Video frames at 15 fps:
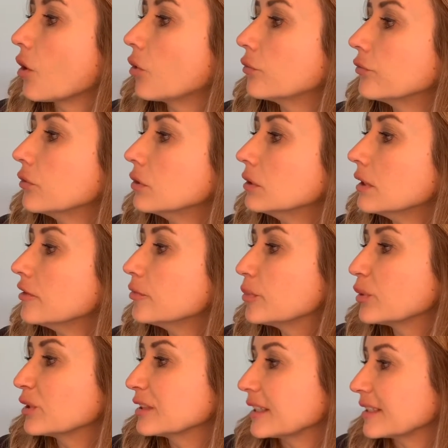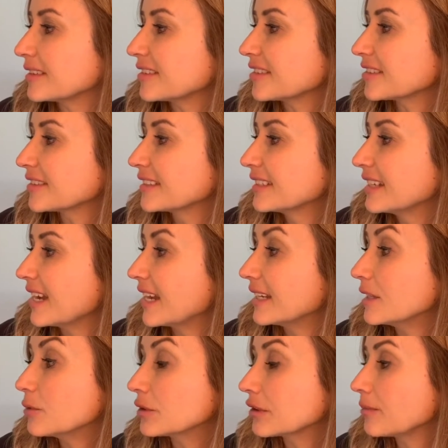oval of brilliance, and
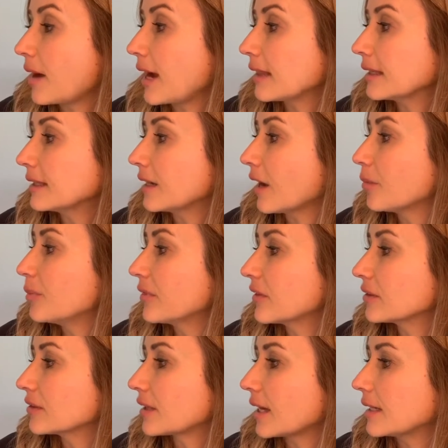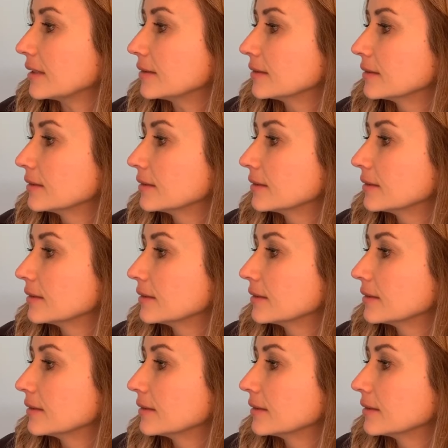he was smiling up at the sight.